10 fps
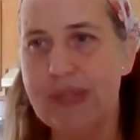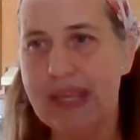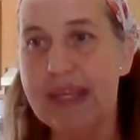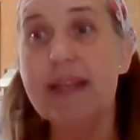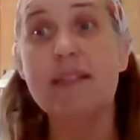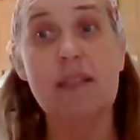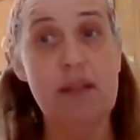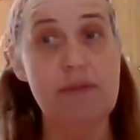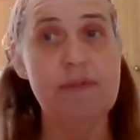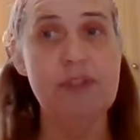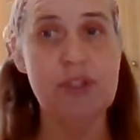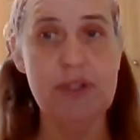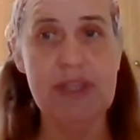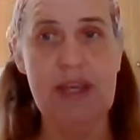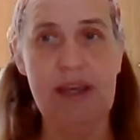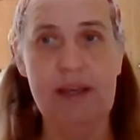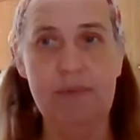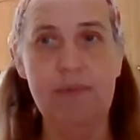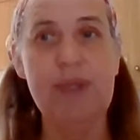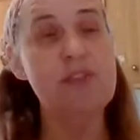Yes, clove for toothache.
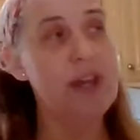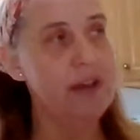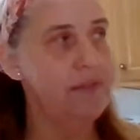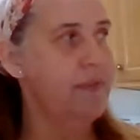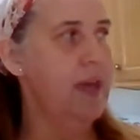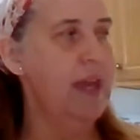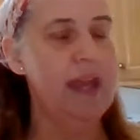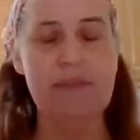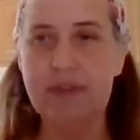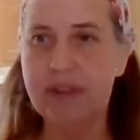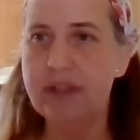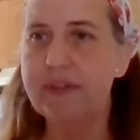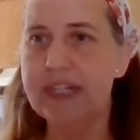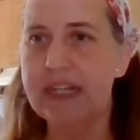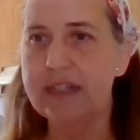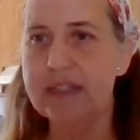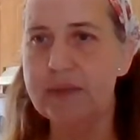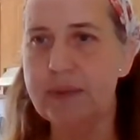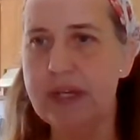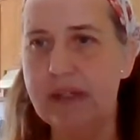I have clove on hand as
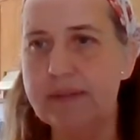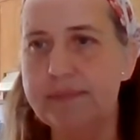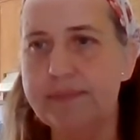well.